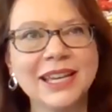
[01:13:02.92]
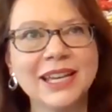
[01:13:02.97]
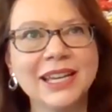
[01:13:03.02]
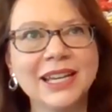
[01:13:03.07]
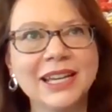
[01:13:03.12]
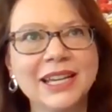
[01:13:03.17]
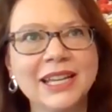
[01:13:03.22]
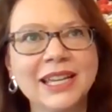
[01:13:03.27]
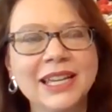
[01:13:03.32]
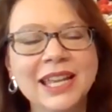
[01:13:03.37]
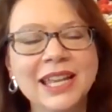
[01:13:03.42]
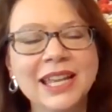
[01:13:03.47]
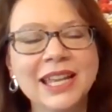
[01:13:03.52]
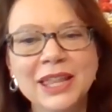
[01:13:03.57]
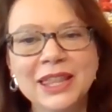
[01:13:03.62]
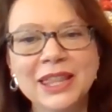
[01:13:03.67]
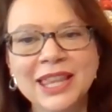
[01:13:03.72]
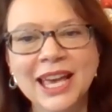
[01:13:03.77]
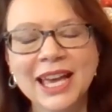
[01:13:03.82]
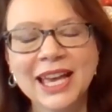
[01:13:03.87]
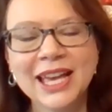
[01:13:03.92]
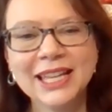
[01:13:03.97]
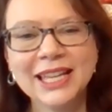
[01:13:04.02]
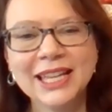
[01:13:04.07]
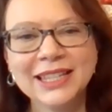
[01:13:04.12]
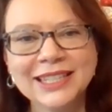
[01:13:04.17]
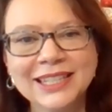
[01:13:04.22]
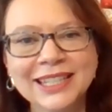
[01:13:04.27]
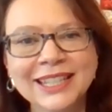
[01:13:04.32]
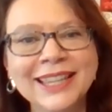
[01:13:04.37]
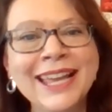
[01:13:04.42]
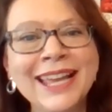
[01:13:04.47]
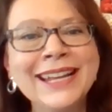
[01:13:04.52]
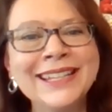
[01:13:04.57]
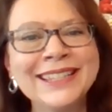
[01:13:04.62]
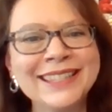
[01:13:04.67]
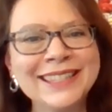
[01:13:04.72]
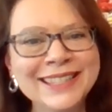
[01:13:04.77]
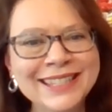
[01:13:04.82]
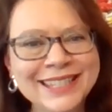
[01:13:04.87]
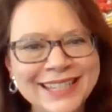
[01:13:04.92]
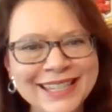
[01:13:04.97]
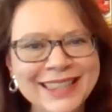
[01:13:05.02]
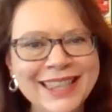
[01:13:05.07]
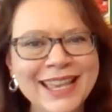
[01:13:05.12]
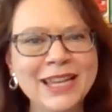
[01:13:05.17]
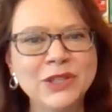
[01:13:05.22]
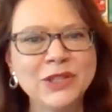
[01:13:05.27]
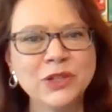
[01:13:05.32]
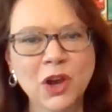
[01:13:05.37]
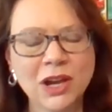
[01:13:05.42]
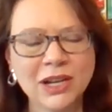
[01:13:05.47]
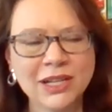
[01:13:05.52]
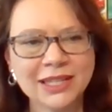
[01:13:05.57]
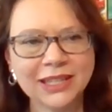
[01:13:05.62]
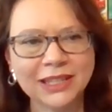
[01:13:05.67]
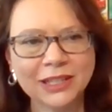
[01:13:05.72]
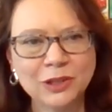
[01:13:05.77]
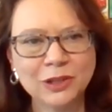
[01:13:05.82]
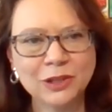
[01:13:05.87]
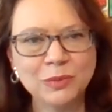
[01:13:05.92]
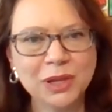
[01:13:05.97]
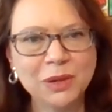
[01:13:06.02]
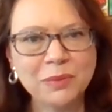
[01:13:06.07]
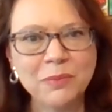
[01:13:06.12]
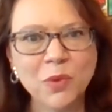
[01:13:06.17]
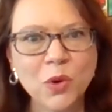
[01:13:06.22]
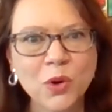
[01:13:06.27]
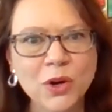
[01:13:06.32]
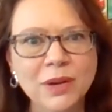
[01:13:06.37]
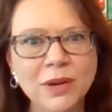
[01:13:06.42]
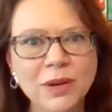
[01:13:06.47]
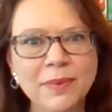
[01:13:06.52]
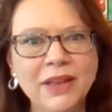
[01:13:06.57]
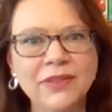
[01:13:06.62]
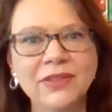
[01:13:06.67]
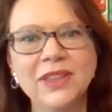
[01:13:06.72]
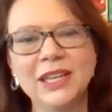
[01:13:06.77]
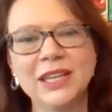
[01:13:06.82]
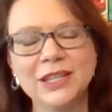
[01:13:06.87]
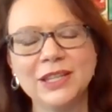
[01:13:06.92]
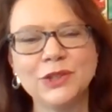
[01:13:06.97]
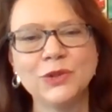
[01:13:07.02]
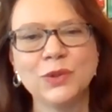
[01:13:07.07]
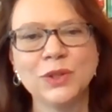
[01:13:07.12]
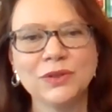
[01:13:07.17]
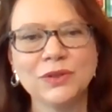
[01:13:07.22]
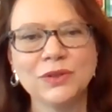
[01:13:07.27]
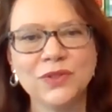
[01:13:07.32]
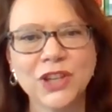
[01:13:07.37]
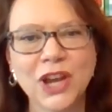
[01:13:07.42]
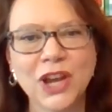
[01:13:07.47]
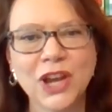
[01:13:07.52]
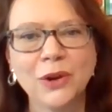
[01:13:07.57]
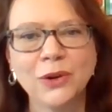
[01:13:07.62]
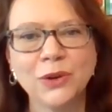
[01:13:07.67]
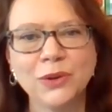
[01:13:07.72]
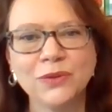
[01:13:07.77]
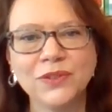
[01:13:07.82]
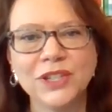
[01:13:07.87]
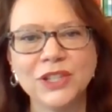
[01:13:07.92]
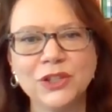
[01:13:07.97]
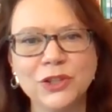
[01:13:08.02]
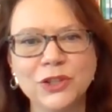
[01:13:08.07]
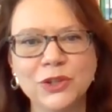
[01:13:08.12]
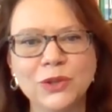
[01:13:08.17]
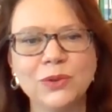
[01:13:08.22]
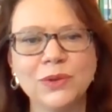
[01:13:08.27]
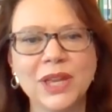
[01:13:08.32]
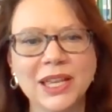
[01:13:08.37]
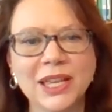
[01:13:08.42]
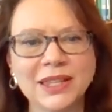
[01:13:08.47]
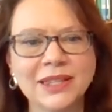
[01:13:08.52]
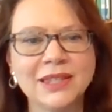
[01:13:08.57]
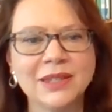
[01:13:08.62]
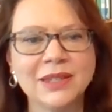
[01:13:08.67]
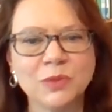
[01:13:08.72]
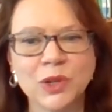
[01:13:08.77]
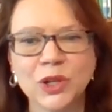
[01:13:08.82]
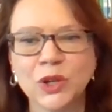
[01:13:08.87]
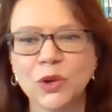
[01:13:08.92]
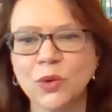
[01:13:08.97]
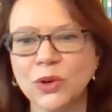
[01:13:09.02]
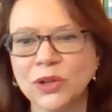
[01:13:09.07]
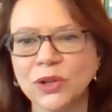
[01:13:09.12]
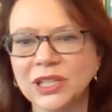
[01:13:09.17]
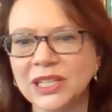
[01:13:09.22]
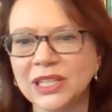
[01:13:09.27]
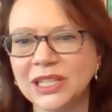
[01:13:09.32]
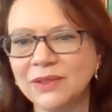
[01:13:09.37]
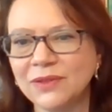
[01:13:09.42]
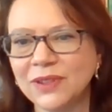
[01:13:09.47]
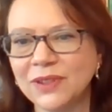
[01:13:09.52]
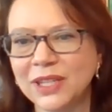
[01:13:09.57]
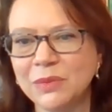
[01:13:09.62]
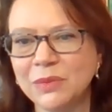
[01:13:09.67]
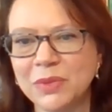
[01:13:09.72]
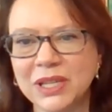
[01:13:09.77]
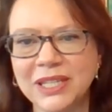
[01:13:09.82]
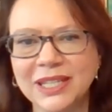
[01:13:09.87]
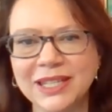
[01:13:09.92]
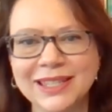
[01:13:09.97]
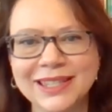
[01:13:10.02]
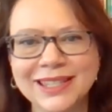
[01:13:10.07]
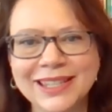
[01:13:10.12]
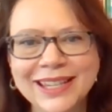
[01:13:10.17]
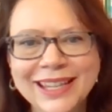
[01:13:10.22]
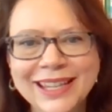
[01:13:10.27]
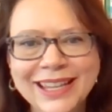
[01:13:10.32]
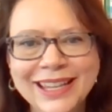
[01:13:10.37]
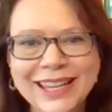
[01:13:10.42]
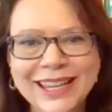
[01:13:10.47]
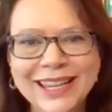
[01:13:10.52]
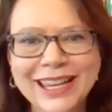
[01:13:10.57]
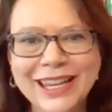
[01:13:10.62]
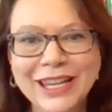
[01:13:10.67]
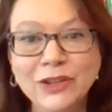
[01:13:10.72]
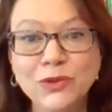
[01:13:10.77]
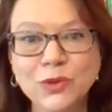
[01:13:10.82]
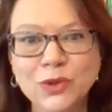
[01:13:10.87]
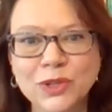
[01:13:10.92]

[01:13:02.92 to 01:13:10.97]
uh, that Clayton did that talks a little bit more about the history of photography too. That's recorded if anybody's mm. oh.